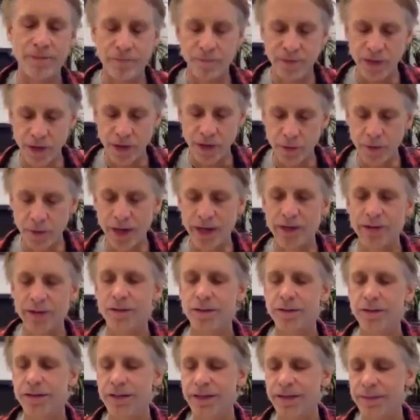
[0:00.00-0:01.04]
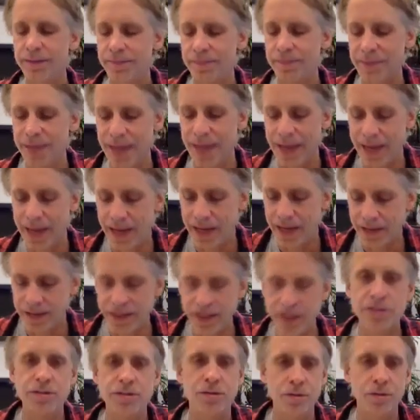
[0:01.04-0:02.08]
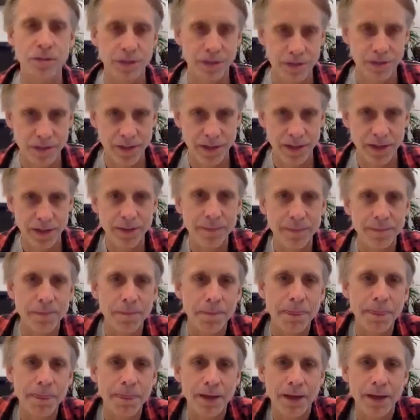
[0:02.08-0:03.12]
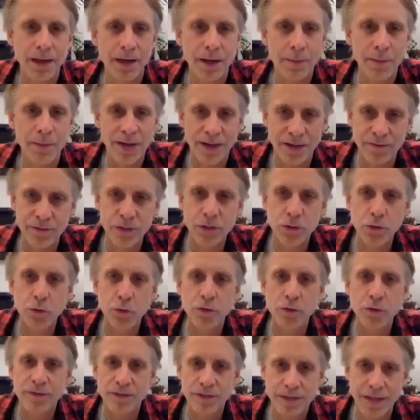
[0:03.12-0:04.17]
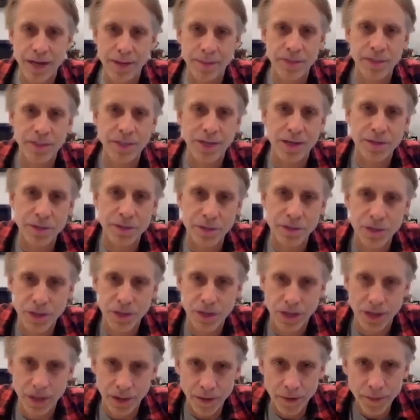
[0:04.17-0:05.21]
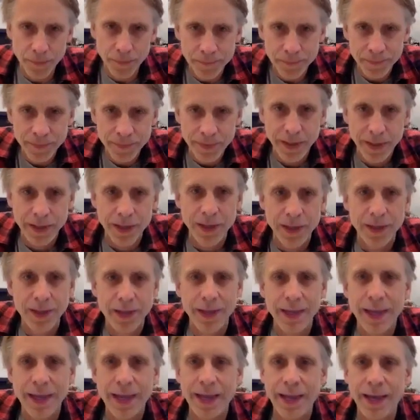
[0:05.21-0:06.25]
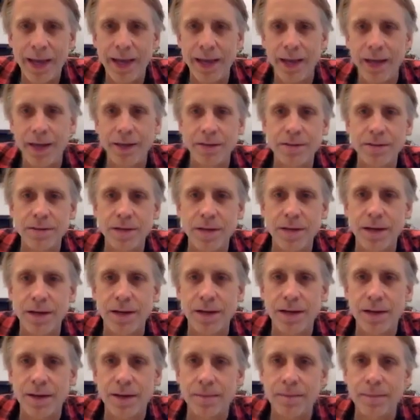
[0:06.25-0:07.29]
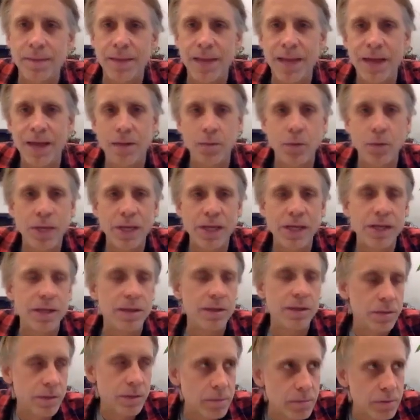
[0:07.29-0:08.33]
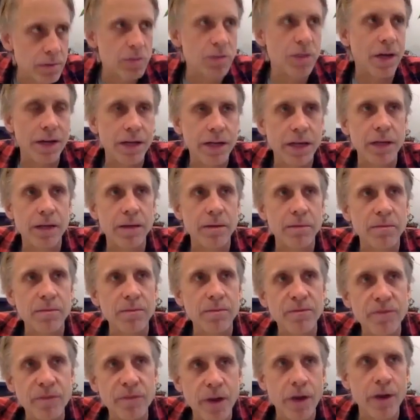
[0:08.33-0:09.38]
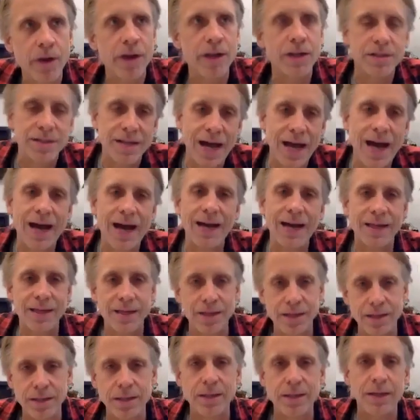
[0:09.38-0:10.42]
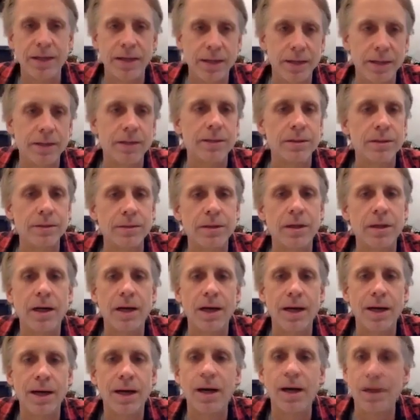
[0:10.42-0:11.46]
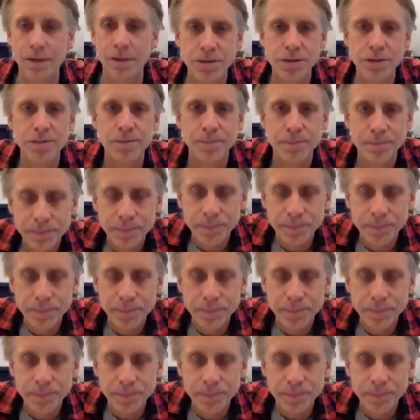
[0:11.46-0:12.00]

very regularly and take students there. I have a school for Thai massage in Chicago, and we study various Thai healing arts.